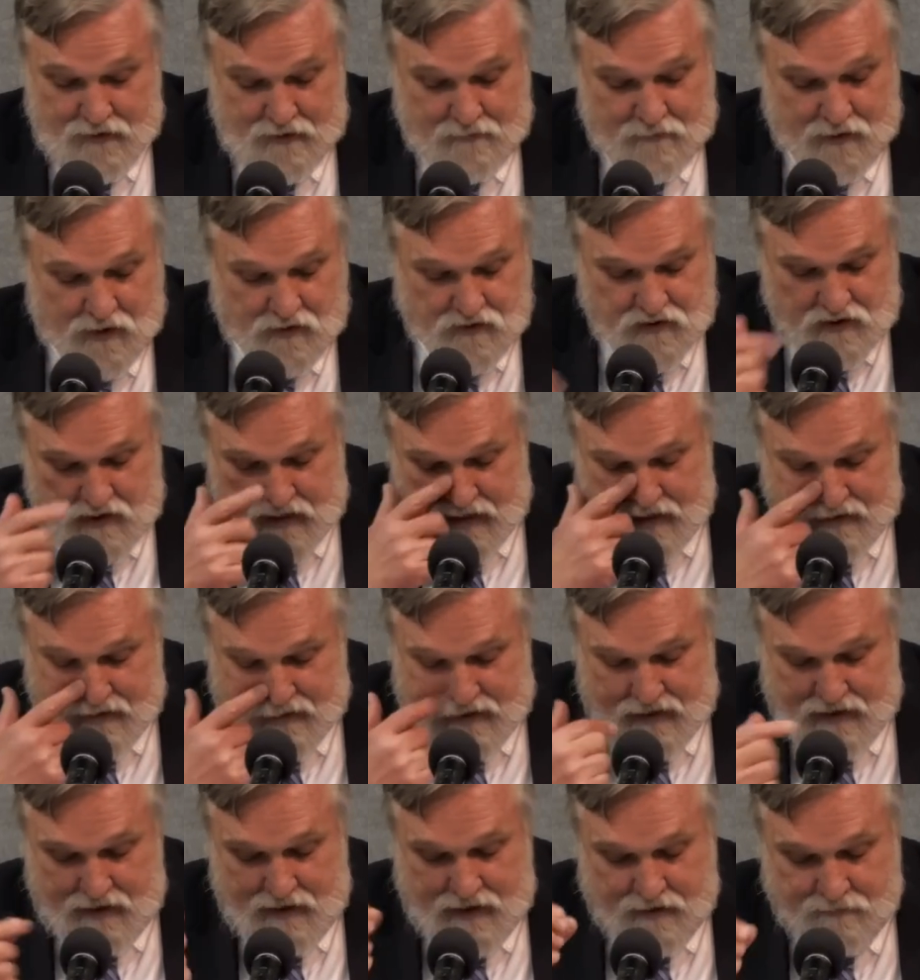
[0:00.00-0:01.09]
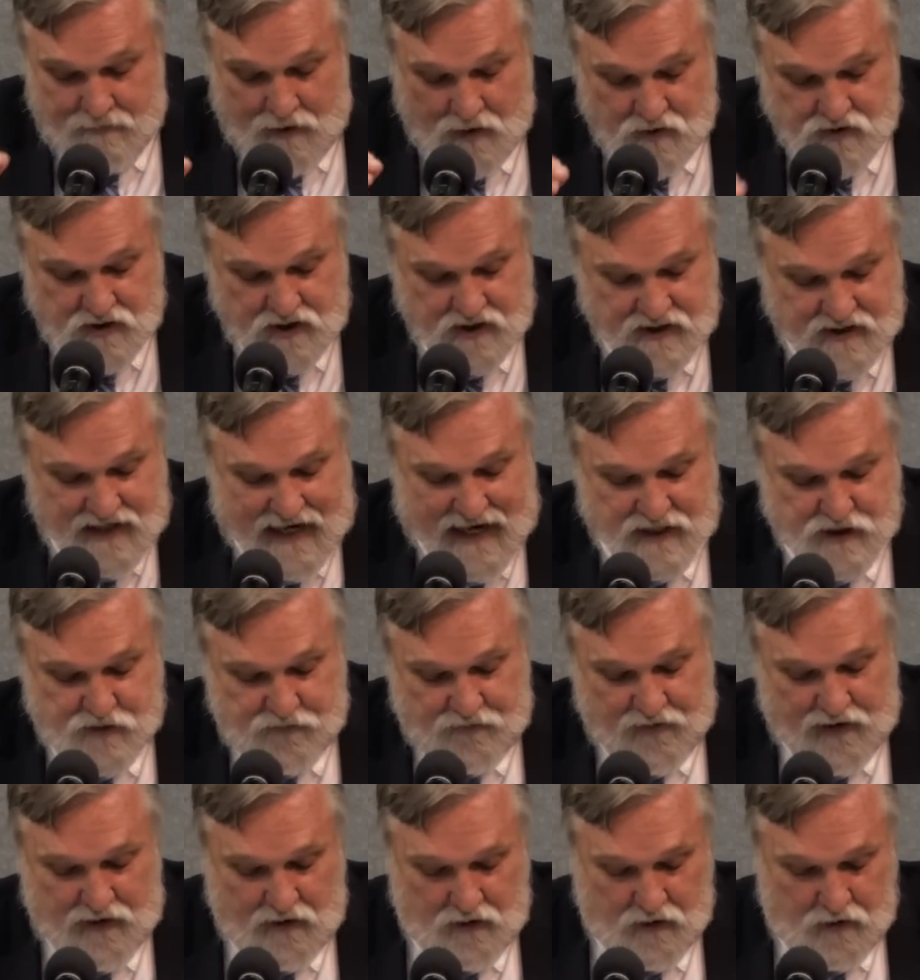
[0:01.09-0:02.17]
The Mo- and Moses asked
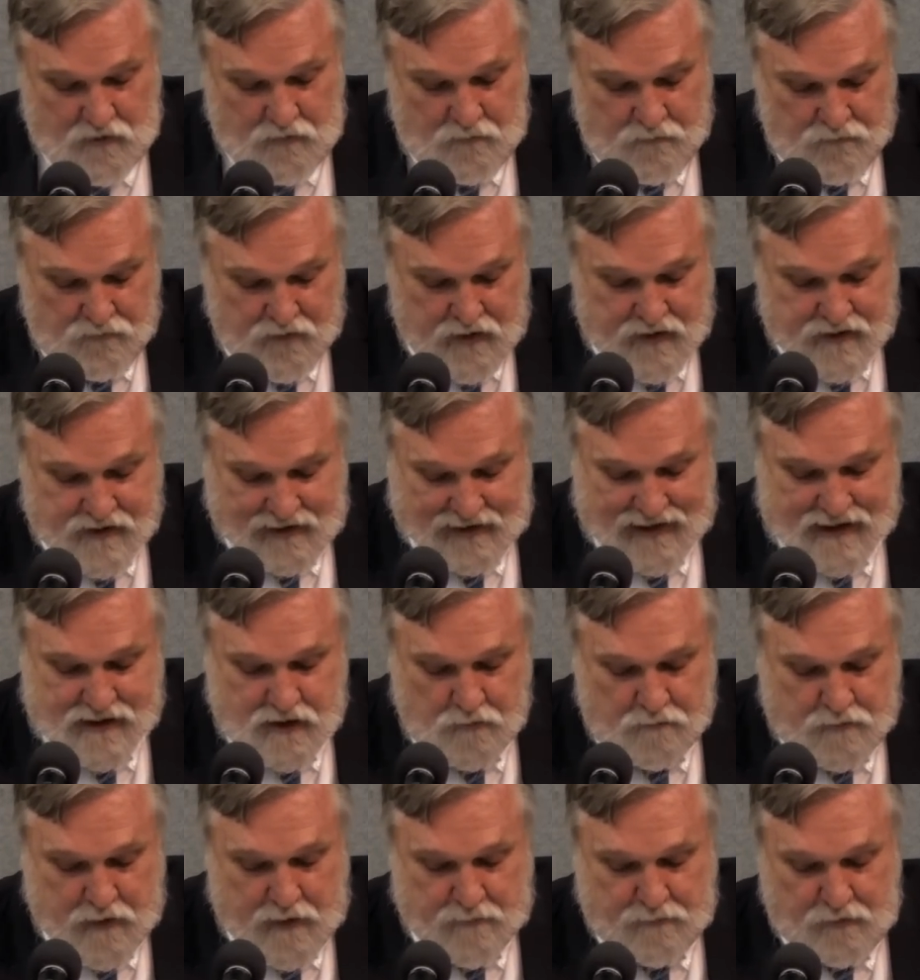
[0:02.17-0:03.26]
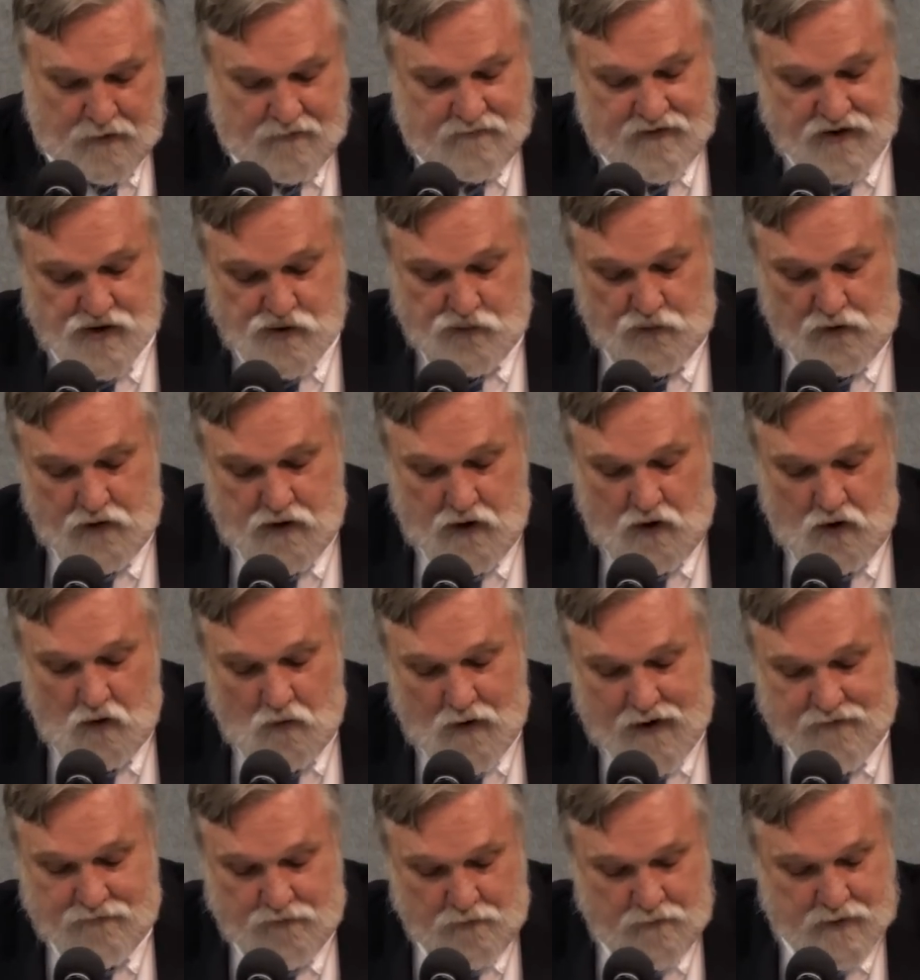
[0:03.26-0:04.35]
Pharaoh to let the people of Israel go
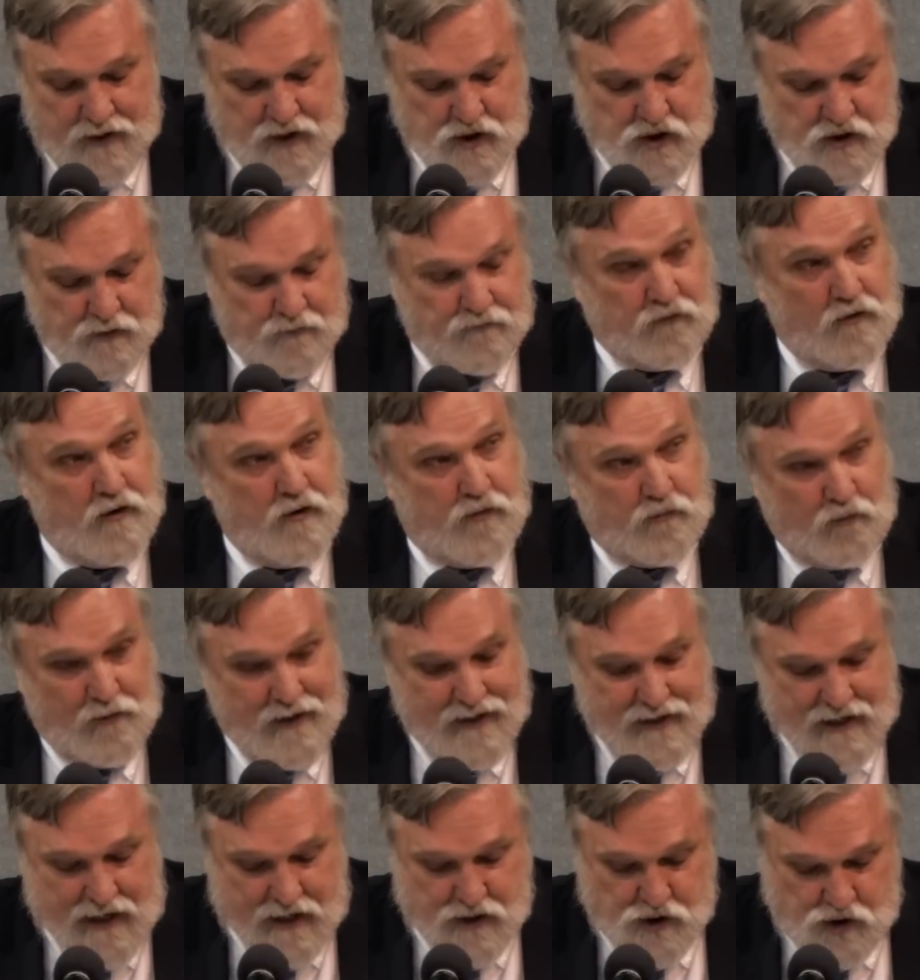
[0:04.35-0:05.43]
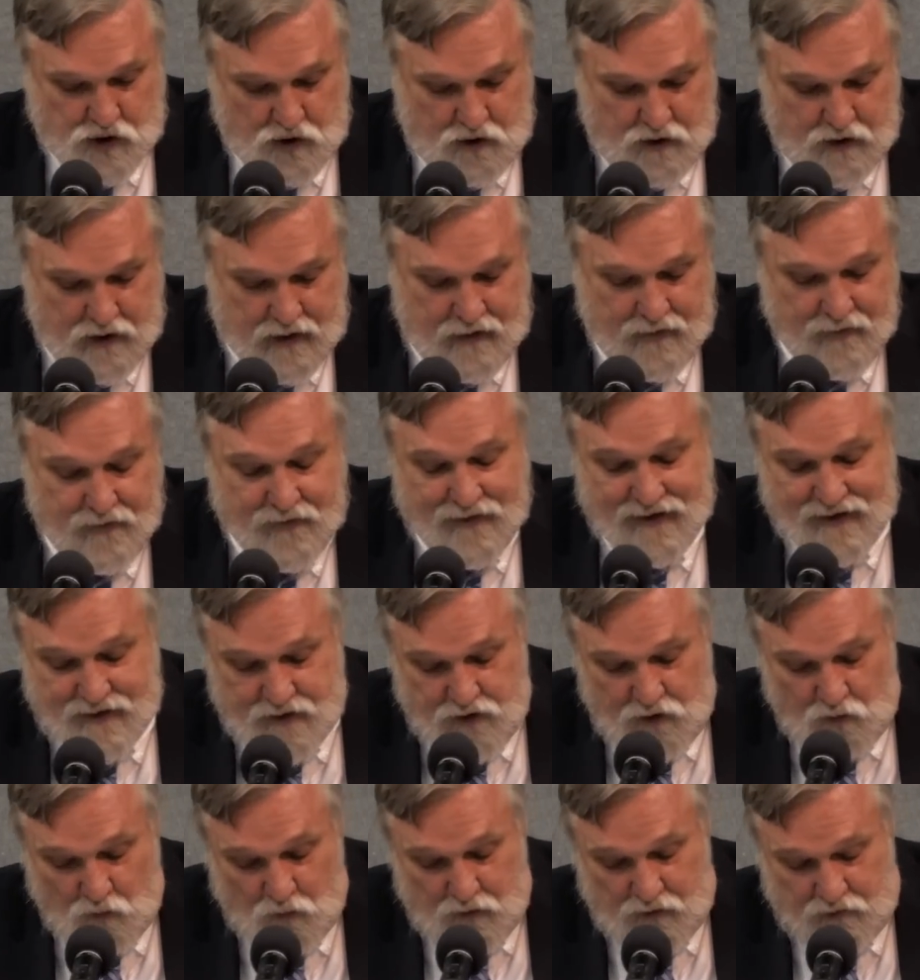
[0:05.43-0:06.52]
away from Egypt for a three-day journey
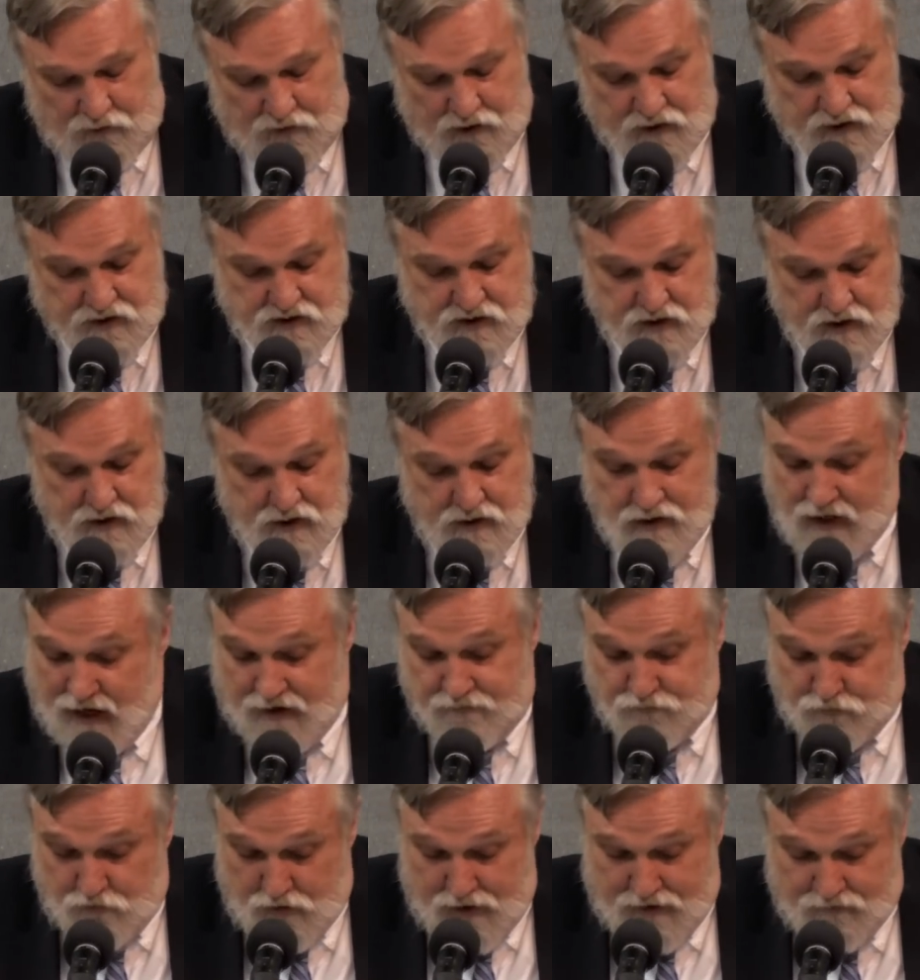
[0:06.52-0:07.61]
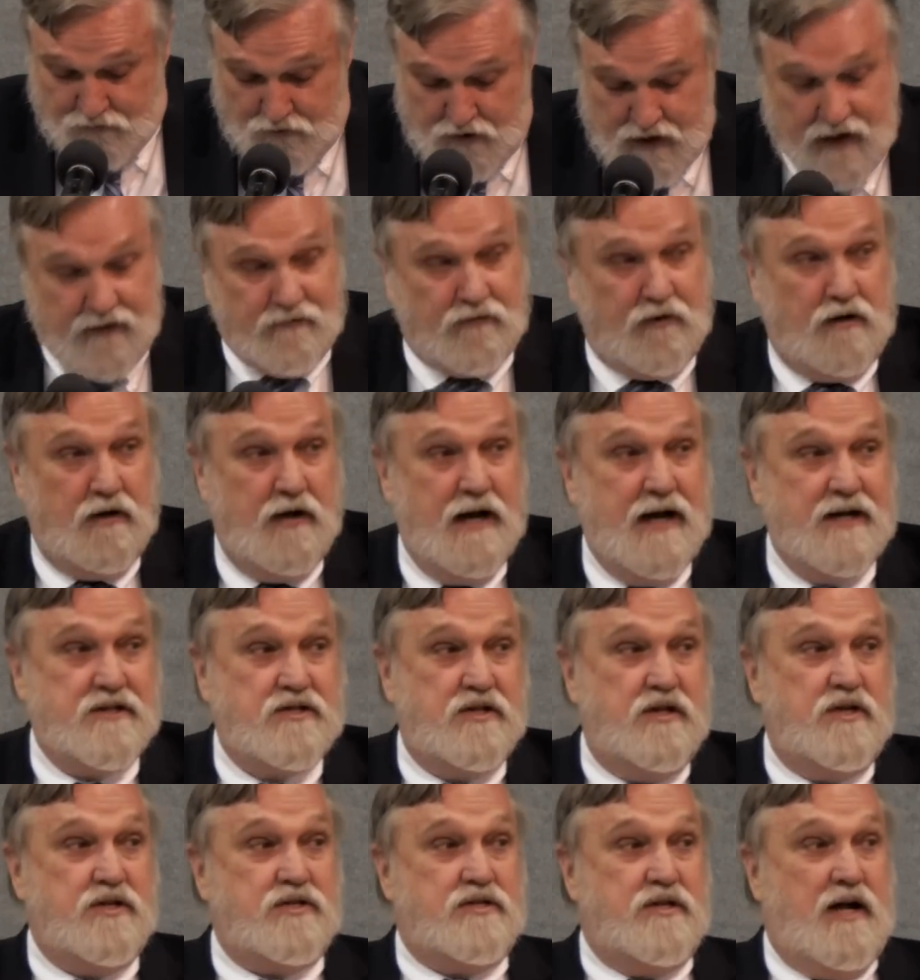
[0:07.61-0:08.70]
into the wilderness, not forever and ever,
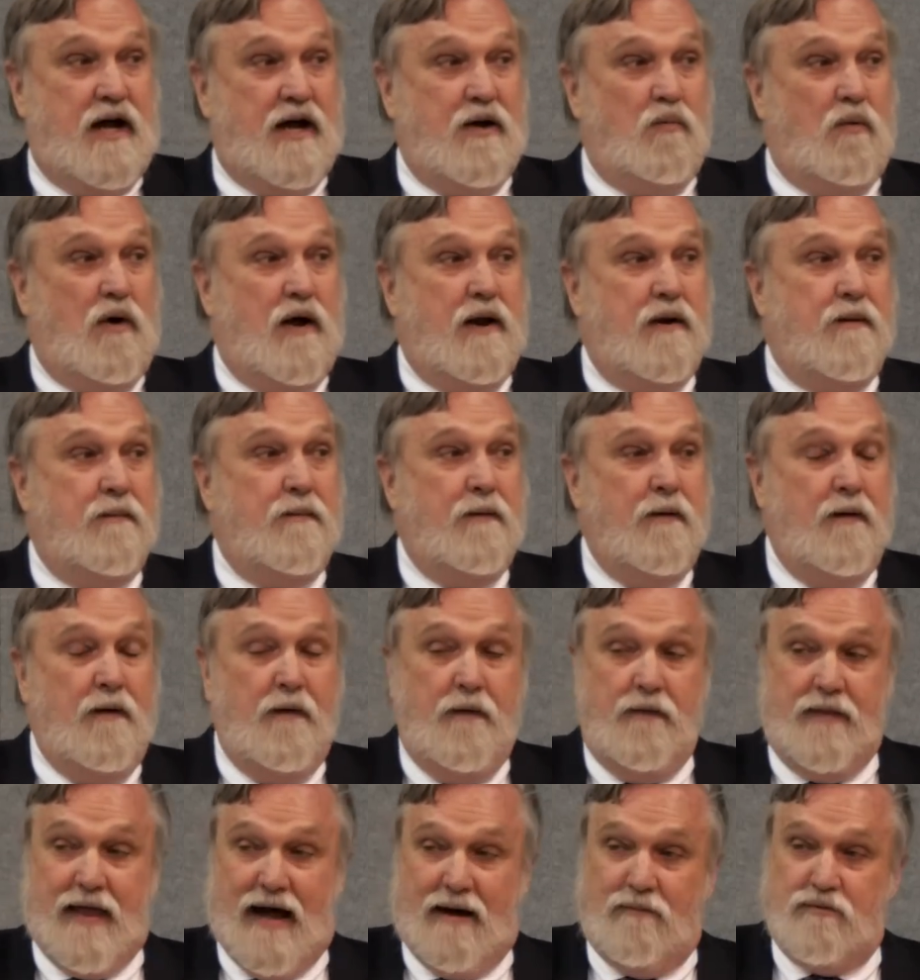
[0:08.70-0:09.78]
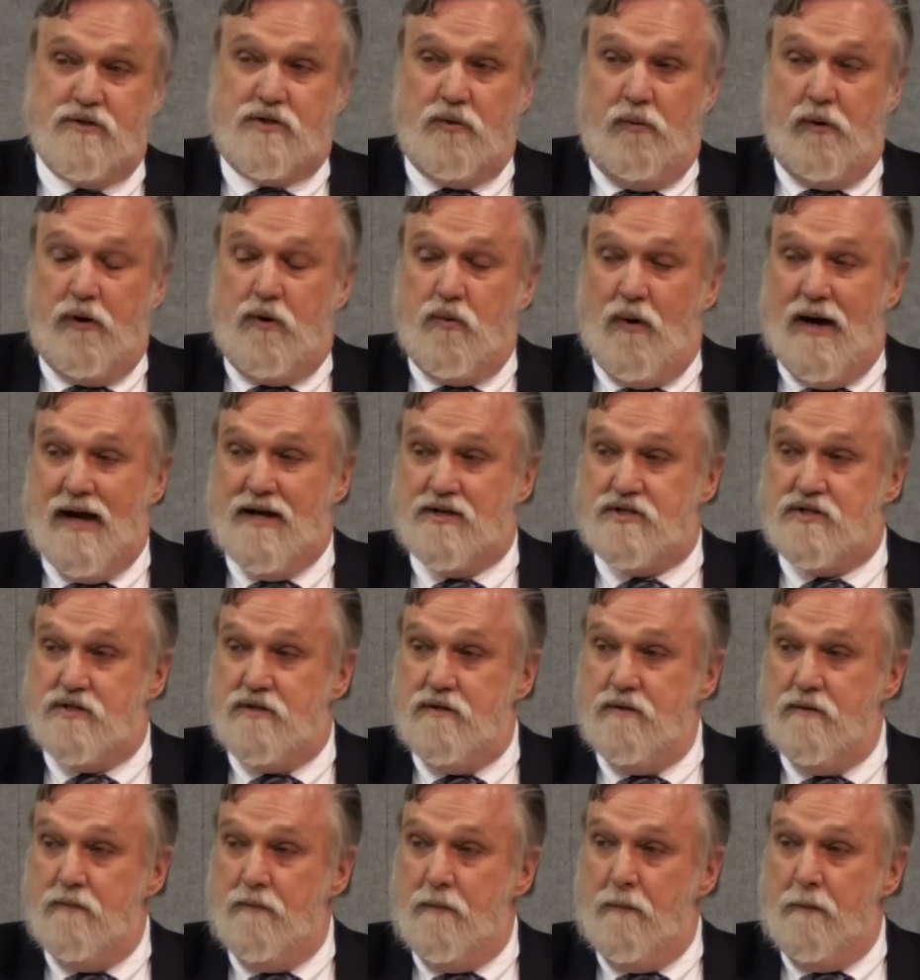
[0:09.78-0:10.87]
Exodus nine one. That was the request.